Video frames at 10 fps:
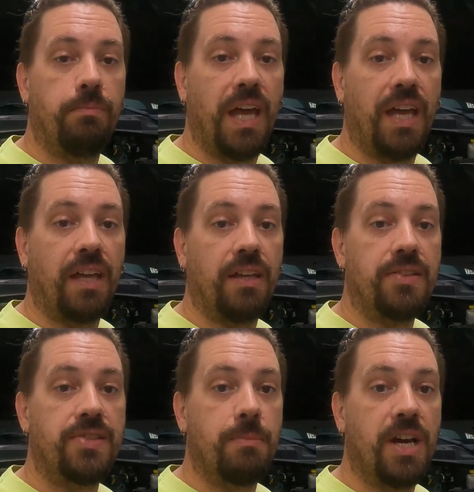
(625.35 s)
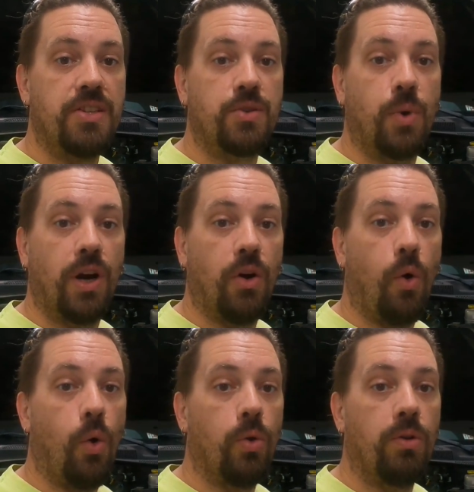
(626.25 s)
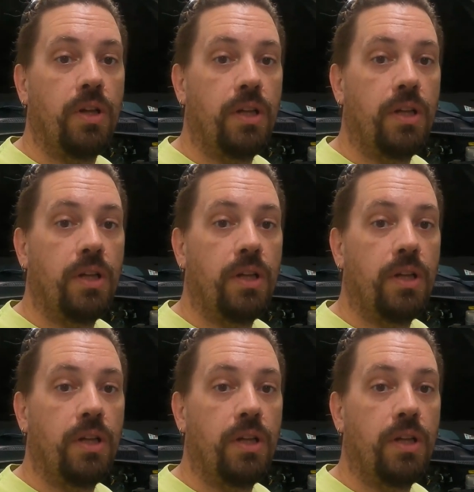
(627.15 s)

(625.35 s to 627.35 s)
peg in a semi-square hole.